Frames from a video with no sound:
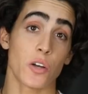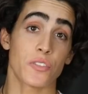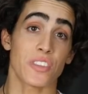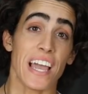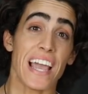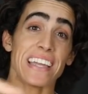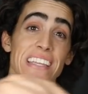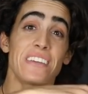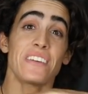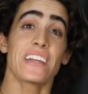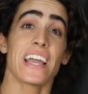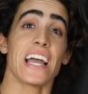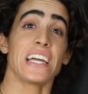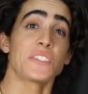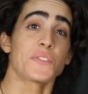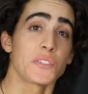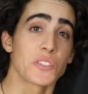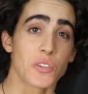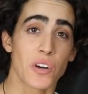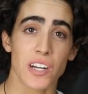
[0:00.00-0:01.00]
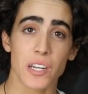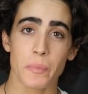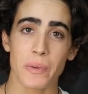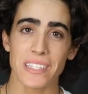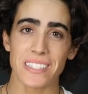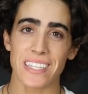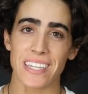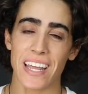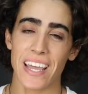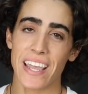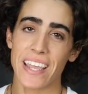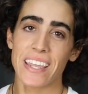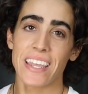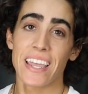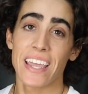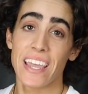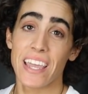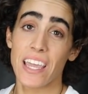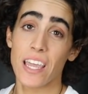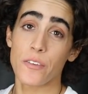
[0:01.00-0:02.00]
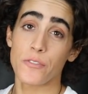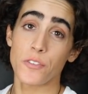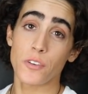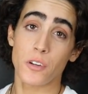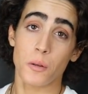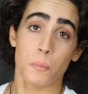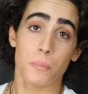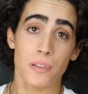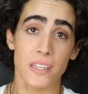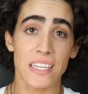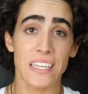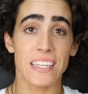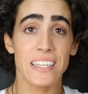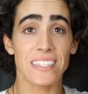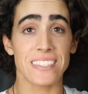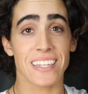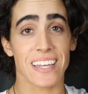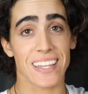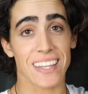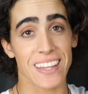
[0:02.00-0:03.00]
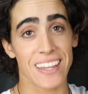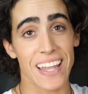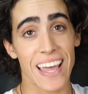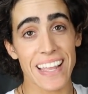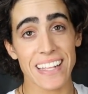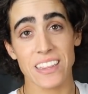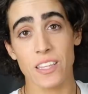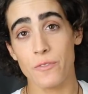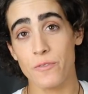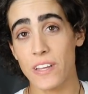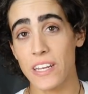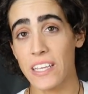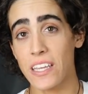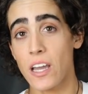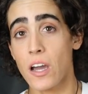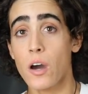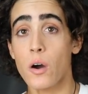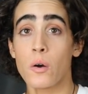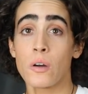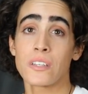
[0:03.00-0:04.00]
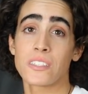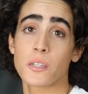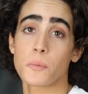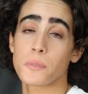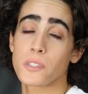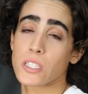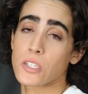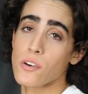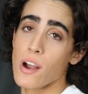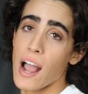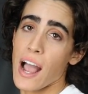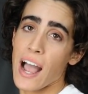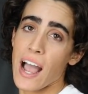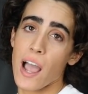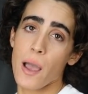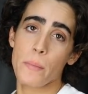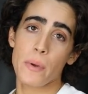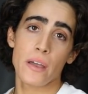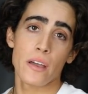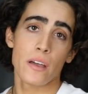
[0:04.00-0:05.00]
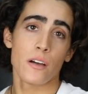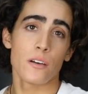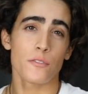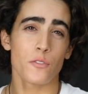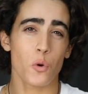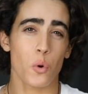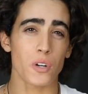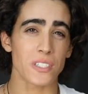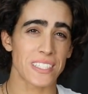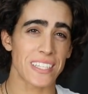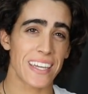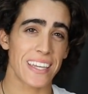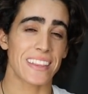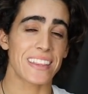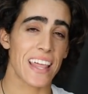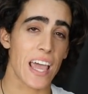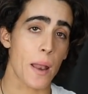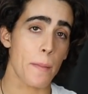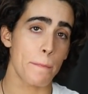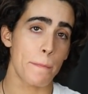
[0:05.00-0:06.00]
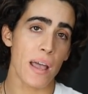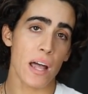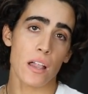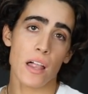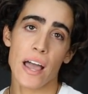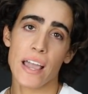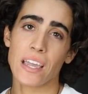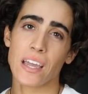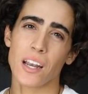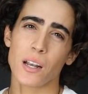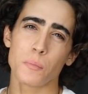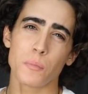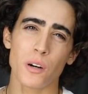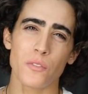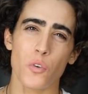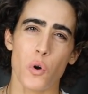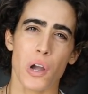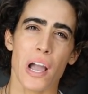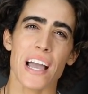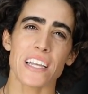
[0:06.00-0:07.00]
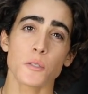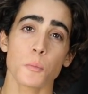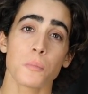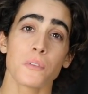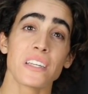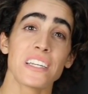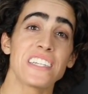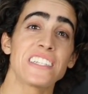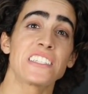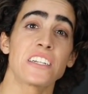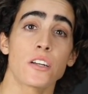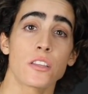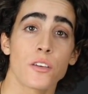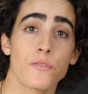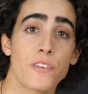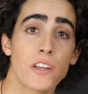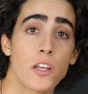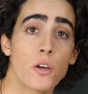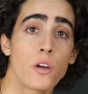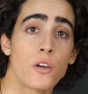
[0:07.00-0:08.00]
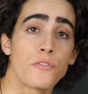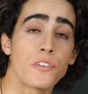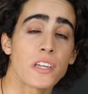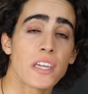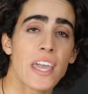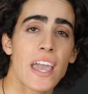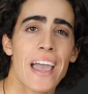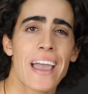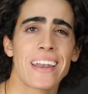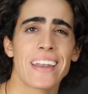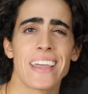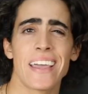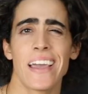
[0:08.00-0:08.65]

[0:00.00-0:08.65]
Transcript: So thank you guys for joining me today. If you could please like the video, subscribe, of course hit that bell icon. Above all guys, please share the video if you can.